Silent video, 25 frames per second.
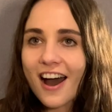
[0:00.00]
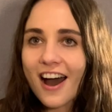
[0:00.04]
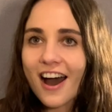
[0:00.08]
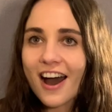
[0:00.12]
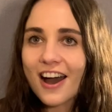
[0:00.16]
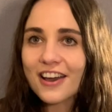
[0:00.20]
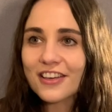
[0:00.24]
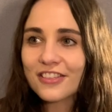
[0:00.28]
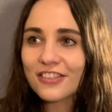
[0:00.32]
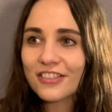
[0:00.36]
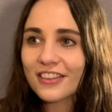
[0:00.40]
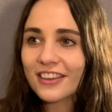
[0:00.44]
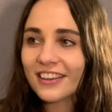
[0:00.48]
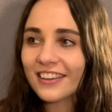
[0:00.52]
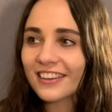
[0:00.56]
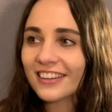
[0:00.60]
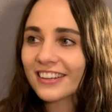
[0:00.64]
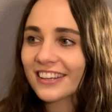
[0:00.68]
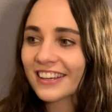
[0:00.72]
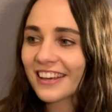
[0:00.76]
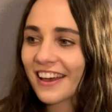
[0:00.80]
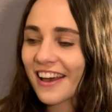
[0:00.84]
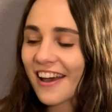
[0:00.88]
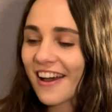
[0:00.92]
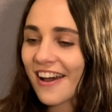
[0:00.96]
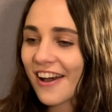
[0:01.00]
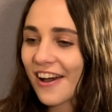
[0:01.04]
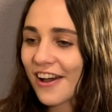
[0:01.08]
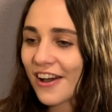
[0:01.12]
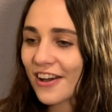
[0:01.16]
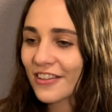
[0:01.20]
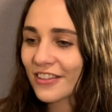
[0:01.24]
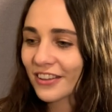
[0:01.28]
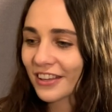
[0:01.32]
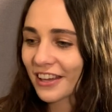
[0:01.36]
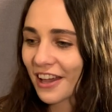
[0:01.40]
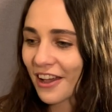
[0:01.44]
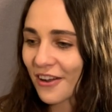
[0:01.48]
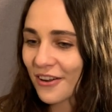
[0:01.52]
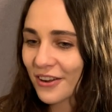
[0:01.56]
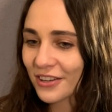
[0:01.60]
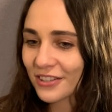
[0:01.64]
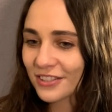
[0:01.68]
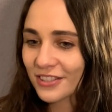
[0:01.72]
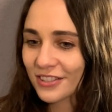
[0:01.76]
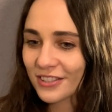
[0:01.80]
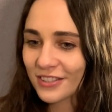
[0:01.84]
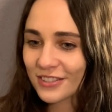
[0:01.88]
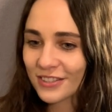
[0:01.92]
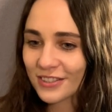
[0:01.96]
I think the
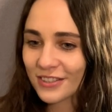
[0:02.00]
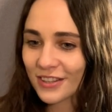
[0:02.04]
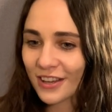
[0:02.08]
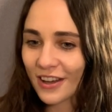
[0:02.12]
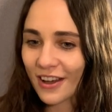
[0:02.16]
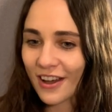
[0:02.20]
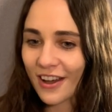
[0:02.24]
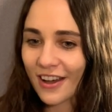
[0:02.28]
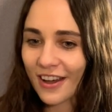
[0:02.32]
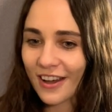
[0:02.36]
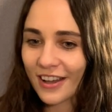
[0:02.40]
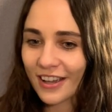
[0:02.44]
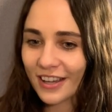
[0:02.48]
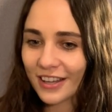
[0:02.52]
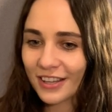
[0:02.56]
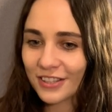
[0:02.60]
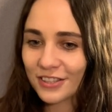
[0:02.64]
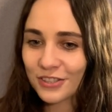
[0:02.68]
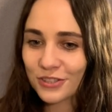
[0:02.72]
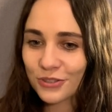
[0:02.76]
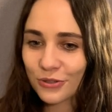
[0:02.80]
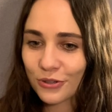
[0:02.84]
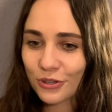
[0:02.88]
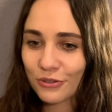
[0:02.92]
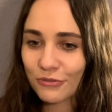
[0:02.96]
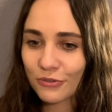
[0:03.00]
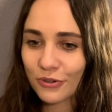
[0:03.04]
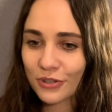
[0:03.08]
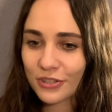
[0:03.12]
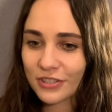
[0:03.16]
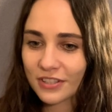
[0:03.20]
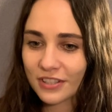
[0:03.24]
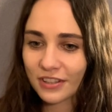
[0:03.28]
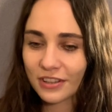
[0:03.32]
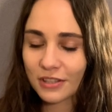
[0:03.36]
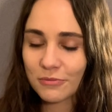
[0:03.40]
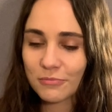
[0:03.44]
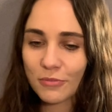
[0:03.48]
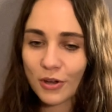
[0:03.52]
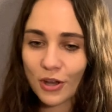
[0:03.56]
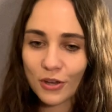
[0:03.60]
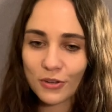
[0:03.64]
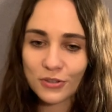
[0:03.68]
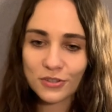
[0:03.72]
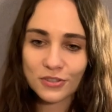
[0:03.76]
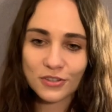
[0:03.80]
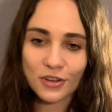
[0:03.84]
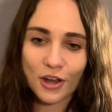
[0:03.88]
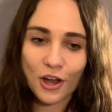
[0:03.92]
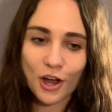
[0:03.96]
characters that I enjoy voicing the
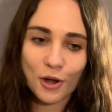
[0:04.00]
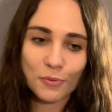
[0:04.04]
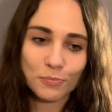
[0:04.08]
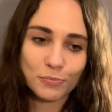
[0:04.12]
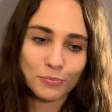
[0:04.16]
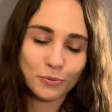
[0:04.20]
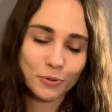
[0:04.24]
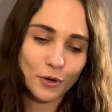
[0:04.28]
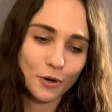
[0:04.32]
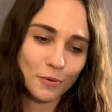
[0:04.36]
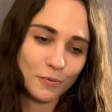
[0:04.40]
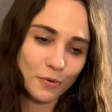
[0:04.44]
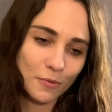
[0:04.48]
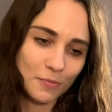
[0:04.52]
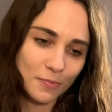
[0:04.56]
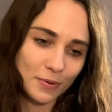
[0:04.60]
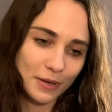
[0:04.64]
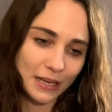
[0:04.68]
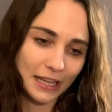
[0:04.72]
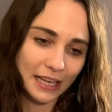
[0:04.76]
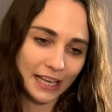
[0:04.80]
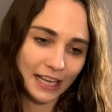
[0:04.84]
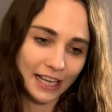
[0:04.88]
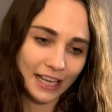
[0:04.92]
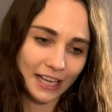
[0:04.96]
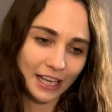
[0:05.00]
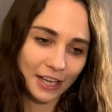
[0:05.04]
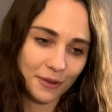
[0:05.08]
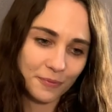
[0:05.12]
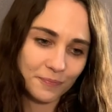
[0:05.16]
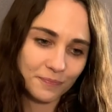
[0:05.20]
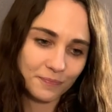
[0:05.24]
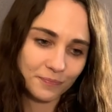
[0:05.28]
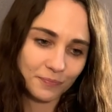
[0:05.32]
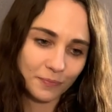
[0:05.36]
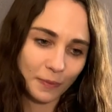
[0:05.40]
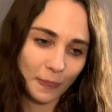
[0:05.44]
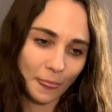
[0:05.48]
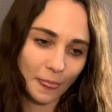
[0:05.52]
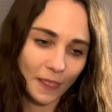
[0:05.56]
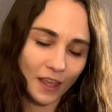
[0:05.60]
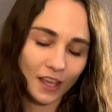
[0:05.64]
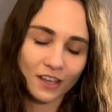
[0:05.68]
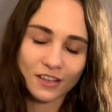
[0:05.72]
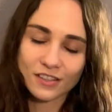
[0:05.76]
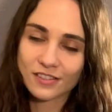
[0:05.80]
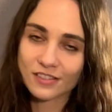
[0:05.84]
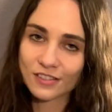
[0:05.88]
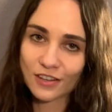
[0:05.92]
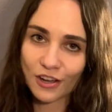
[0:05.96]
most are probably
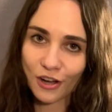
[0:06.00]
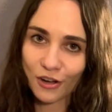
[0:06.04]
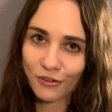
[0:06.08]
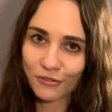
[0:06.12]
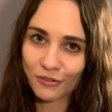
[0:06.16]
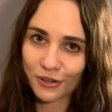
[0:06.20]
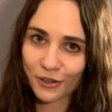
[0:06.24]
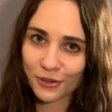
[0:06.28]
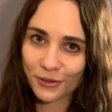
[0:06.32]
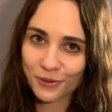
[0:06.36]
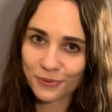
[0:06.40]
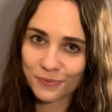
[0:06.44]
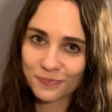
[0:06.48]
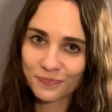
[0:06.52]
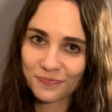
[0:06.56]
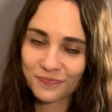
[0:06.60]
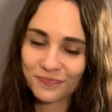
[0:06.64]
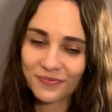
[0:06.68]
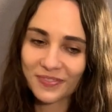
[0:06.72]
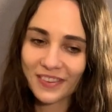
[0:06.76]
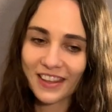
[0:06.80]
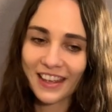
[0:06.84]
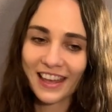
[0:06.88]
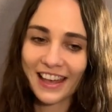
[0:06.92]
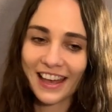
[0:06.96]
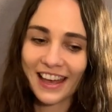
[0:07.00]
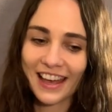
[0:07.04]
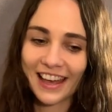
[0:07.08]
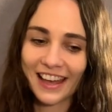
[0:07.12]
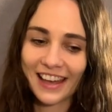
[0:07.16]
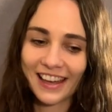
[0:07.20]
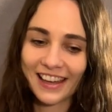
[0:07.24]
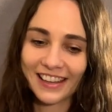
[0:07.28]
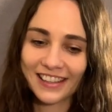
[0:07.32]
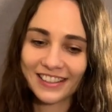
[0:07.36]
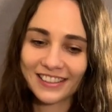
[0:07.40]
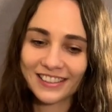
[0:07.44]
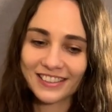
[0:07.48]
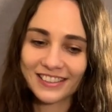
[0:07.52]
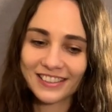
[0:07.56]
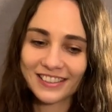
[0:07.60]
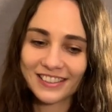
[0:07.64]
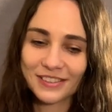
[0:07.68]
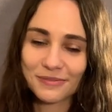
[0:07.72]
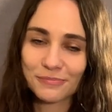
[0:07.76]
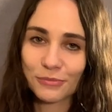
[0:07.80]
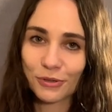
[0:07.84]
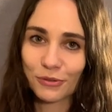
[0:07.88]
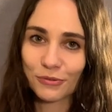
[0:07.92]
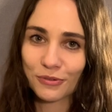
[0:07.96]
Gustavo
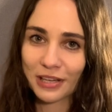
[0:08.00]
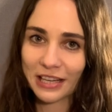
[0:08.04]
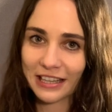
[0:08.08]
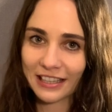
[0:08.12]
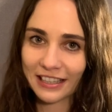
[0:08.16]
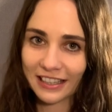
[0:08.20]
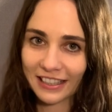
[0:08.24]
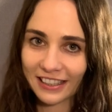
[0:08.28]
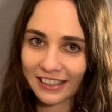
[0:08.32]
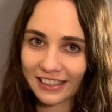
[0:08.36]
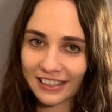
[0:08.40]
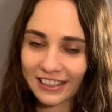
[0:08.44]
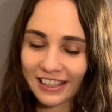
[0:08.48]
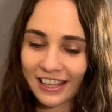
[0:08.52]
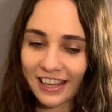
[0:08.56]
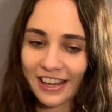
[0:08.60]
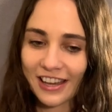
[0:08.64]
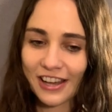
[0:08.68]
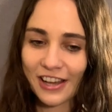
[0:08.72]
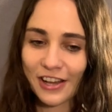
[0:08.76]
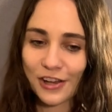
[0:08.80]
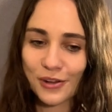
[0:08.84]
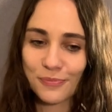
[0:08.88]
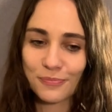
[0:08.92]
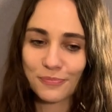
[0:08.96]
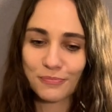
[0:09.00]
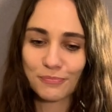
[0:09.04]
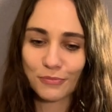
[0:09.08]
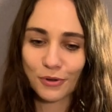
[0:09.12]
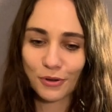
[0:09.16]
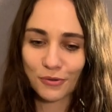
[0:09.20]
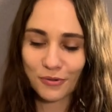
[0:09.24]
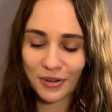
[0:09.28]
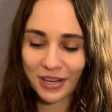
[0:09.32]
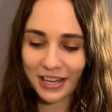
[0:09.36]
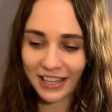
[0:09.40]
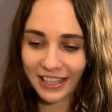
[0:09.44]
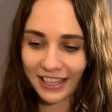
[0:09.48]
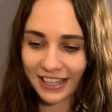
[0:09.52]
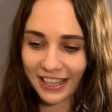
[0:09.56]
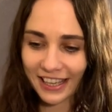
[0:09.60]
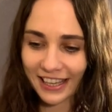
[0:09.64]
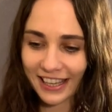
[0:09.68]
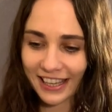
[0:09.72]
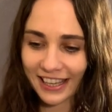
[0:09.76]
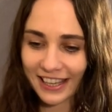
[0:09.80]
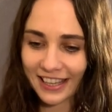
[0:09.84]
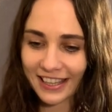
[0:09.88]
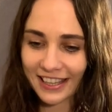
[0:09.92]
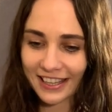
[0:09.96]
and Marina.
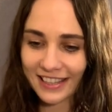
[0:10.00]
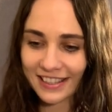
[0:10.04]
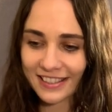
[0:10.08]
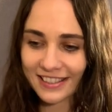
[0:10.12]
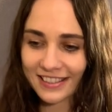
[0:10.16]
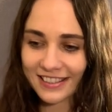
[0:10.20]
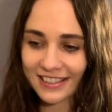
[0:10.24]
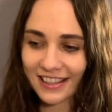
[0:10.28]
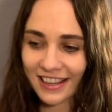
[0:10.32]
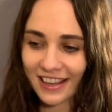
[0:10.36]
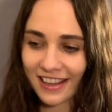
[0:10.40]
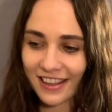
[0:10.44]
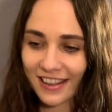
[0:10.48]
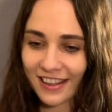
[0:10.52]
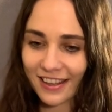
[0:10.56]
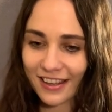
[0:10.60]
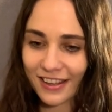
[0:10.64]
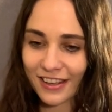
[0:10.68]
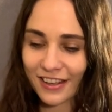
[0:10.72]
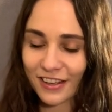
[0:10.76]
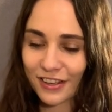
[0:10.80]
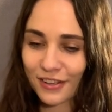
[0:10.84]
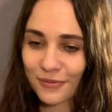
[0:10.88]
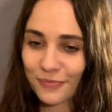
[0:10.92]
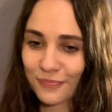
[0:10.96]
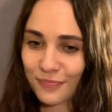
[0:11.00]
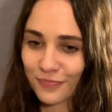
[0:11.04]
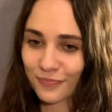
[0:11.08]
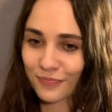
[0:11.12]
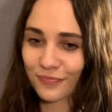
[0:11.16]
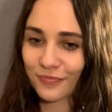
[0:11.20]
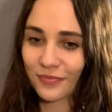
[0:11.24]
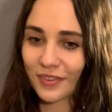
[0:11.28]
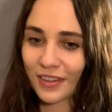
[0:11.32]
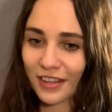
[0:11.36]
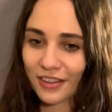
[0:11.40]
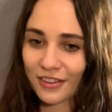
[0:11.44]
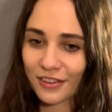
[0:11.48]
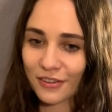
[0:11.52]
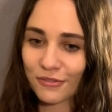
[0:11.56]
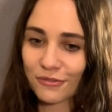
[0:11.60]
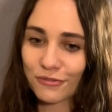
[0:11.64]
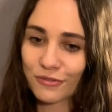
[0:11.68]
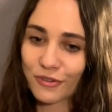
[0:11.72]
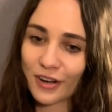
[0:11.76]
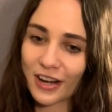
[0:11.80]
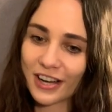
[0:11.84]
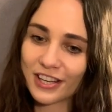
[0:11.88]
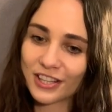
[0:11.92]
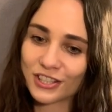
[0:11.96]
Marina is the
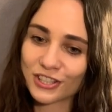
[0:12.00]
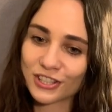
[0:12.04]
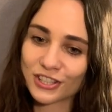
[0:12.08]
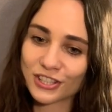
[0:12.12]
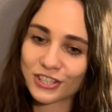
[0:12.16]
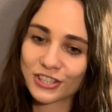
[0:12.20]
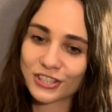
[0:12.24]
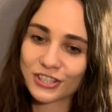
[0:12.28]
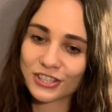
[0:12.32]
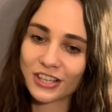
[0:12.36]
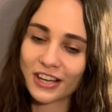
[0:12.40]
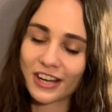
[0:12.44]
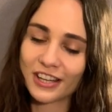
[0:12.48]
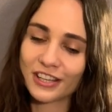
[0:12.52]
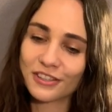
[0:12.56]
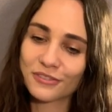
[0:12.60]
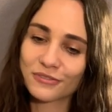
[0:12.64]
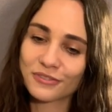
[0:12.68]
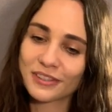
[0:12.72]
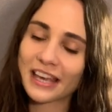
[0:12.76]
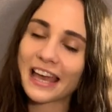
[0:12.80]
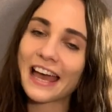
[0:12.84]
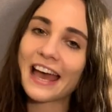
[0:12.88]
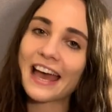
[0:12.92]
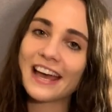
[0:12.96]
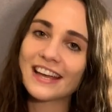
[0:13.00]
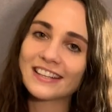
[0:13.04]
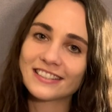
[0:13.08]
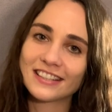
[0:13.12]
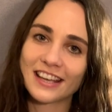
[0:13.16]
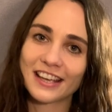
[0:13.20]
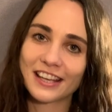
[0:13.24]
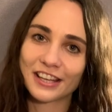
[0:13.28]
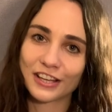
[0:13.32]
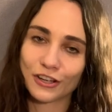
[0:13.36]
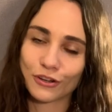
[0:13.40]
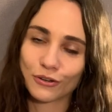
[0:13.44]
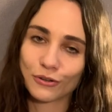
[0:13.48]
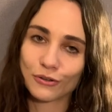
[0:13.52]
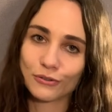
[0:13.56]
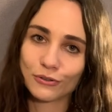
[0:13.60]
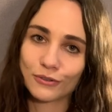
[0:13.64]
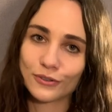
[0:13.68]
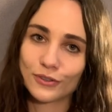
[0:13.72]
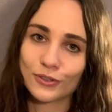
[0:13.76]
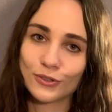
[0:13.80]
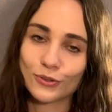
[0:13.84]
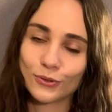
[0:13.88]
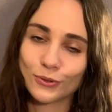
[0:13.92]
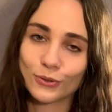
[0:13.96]
French kind of caretaker
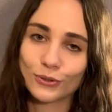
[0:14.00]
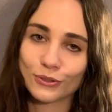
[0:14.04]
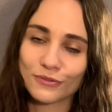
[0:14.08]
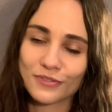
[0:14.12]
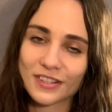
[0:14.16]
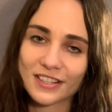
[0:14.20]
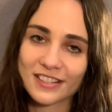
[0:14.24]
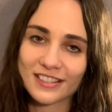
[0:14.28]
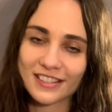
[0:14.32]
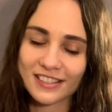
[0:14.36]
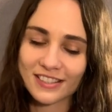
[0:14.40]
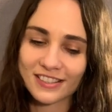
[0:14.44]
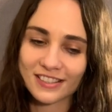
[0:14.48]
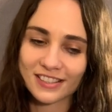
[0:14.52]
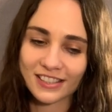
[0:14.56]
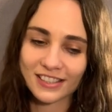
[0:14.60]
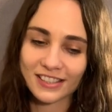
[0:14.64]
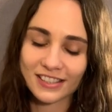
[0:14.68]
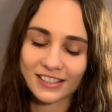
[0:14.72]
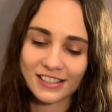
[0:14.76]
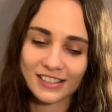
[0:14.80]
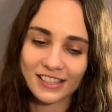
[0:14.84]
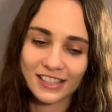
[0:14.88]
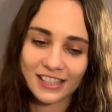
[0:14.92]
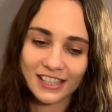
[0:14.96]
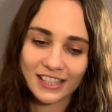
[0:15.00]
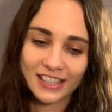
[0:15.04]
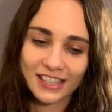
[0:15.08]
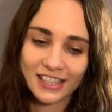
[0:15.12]
of all of the sisters.